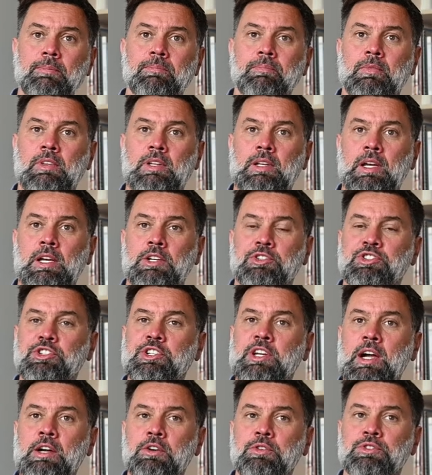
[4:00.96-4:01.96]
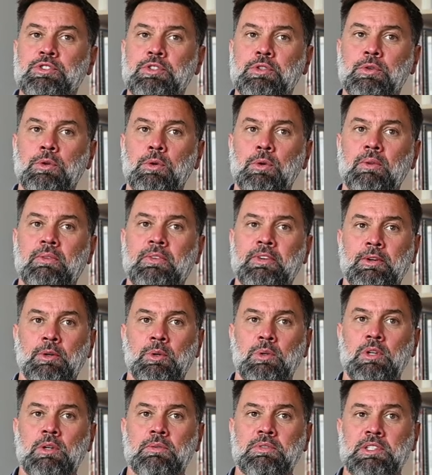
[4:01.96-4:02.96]
the Chicago School
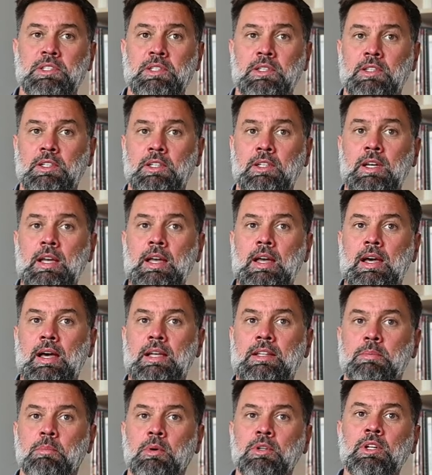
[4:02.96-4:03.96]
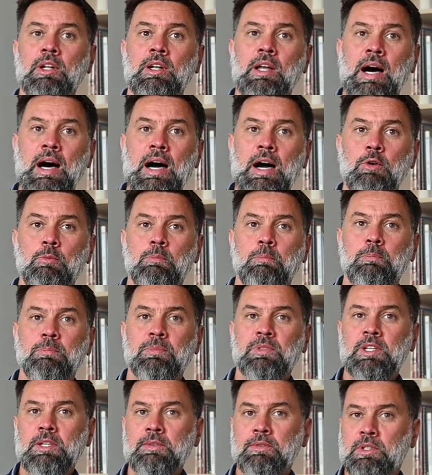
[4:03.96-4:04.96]
Theory of City, and model how
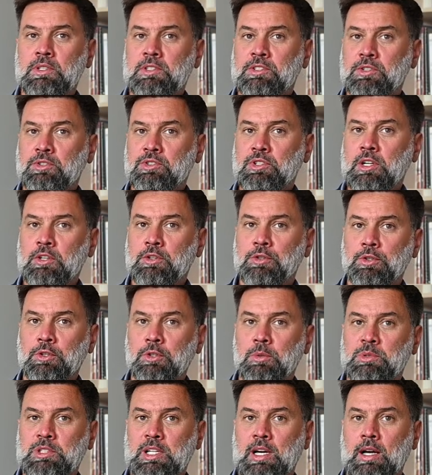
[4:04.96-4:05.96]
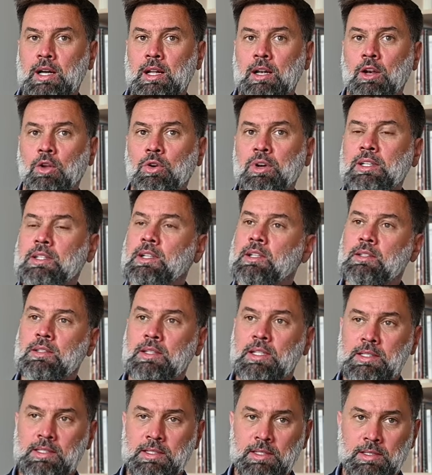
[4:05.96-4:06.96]
different social groups are located in
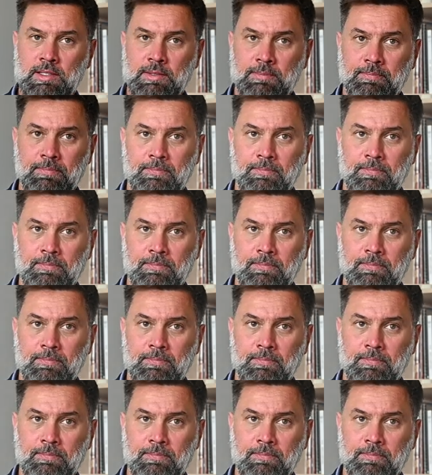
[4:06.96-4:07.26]
the city.